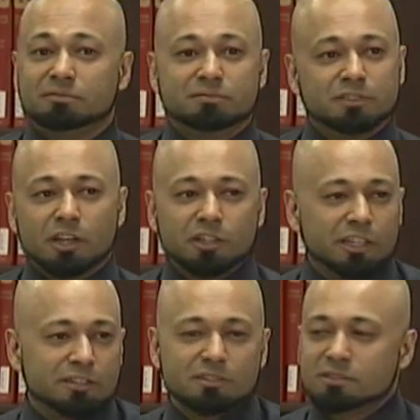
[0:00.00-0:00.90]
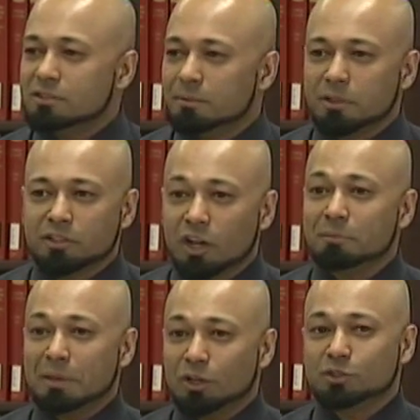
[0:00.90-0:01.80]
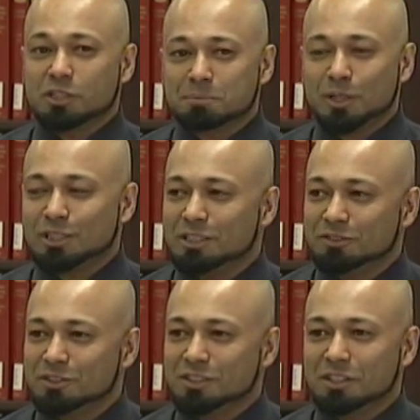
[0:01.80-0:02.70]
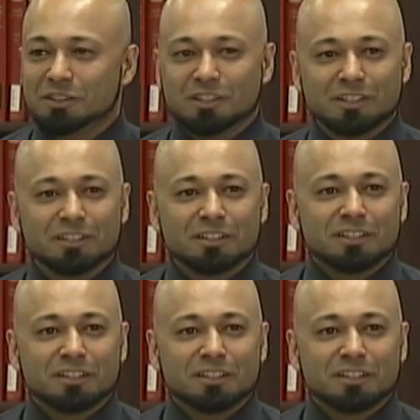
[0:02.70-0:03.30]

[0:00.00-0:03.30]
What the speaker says: young kids, I mean, young males especially, if there's anything